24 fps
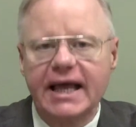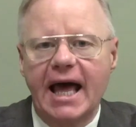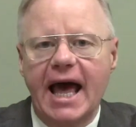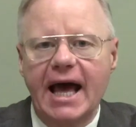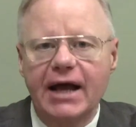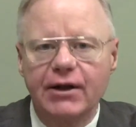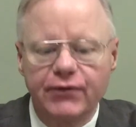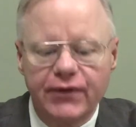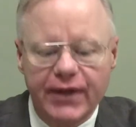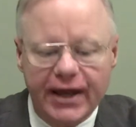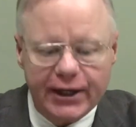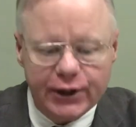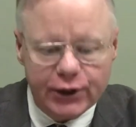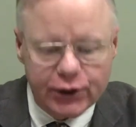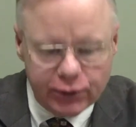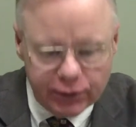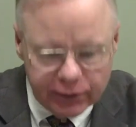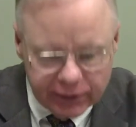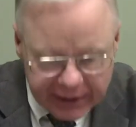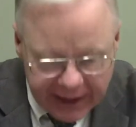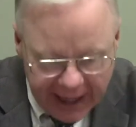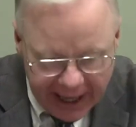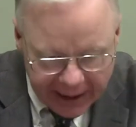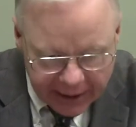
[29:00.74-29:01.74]
and they do
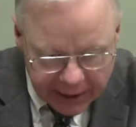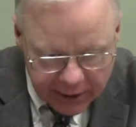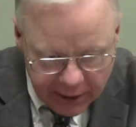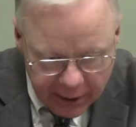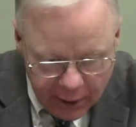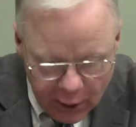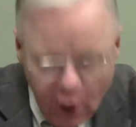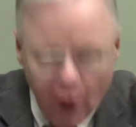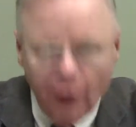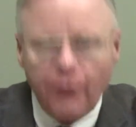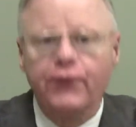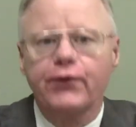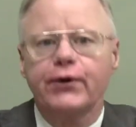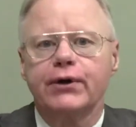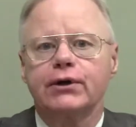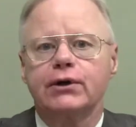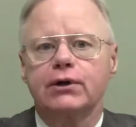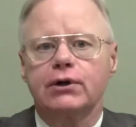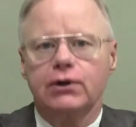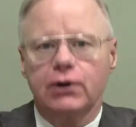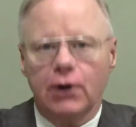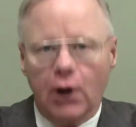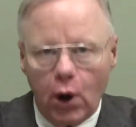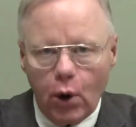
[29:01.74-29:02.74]
not. For
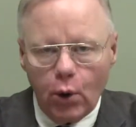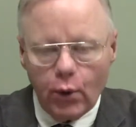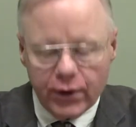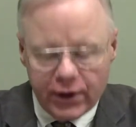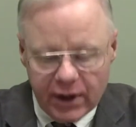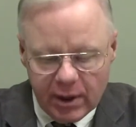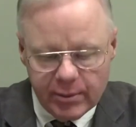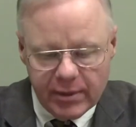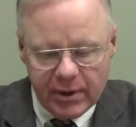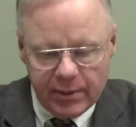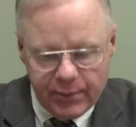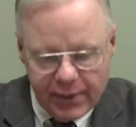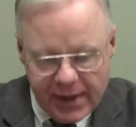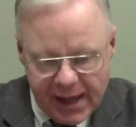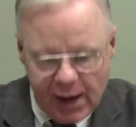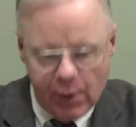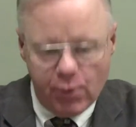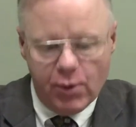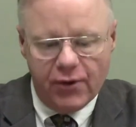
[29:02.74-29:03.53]
no human being,